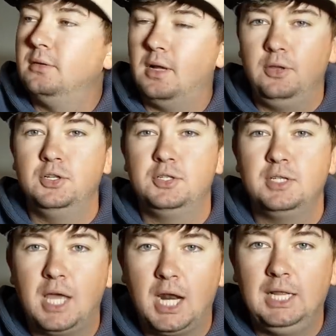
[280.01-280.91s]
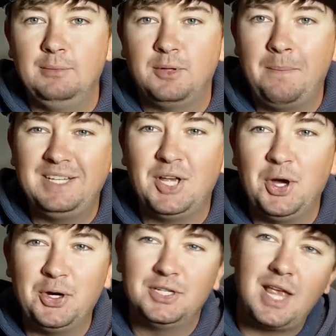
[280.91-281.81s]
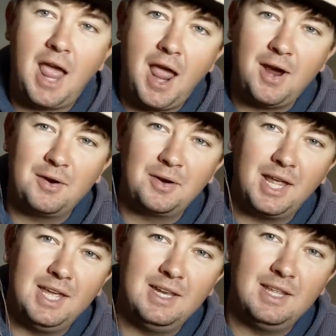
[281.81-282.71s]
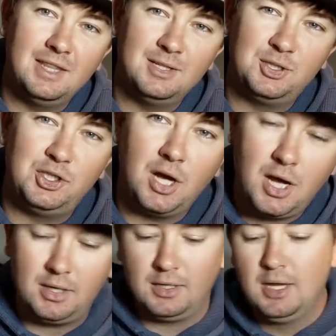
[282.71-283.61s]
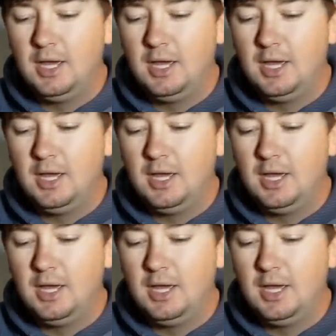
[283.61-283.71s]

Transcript: You just got a glimpse of Miss Hunter's hair in the shot.